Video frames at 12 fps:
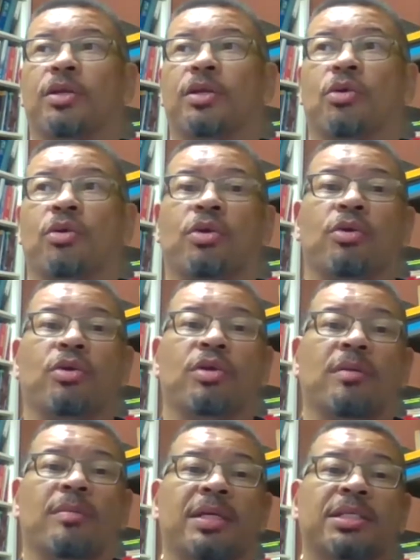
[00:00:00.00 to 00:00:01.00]
You
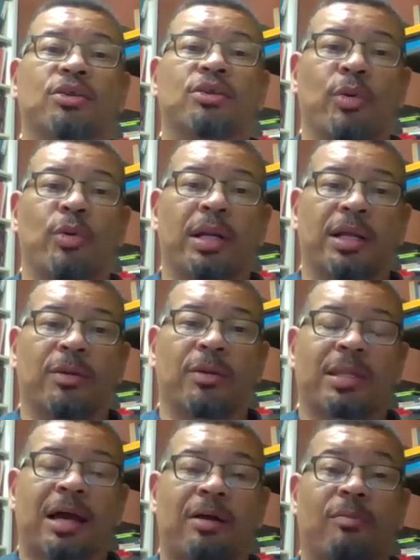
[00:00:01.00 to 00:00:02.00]
can be stewardly
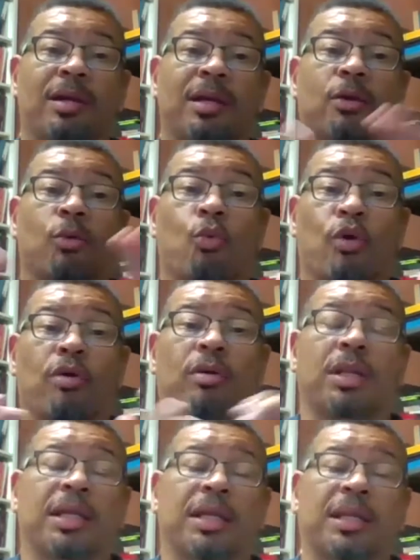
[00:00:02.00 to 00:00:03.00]
without being
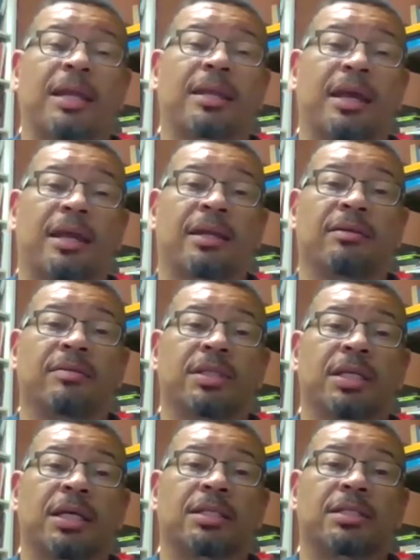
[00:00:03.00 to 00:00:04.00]
worldly in that negative
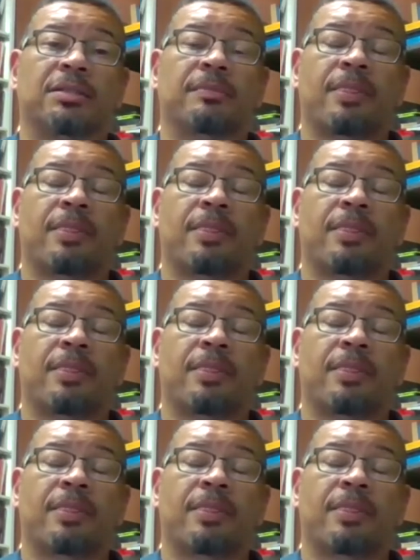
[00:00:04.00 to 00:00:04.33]
sense.